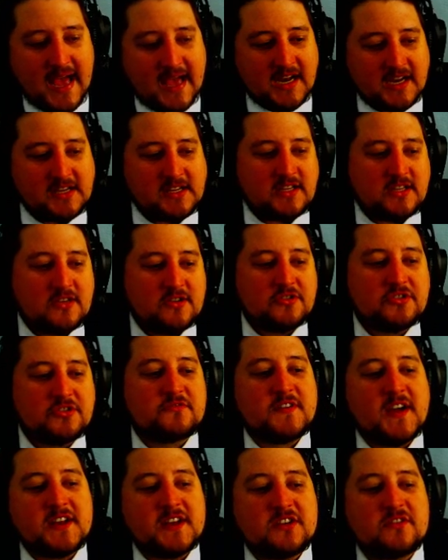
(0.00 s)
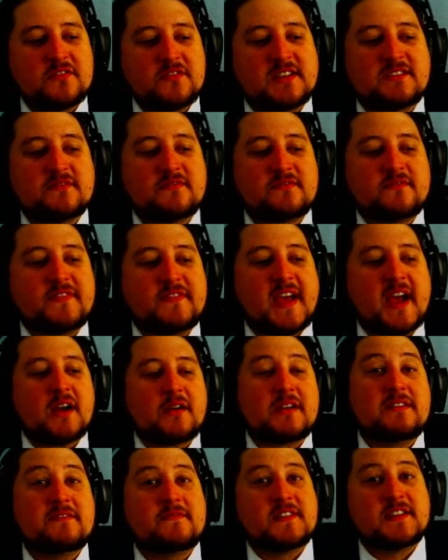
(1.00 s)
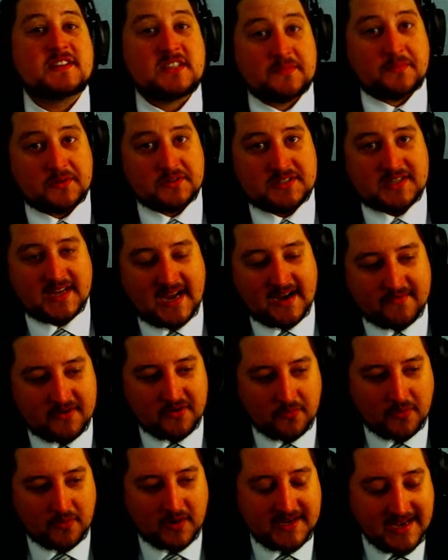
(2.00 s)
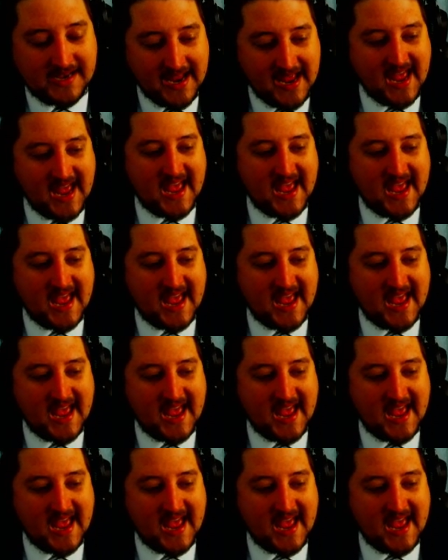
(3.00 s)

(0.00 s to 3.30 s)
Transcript: at a huge venue that's very visible to everyone.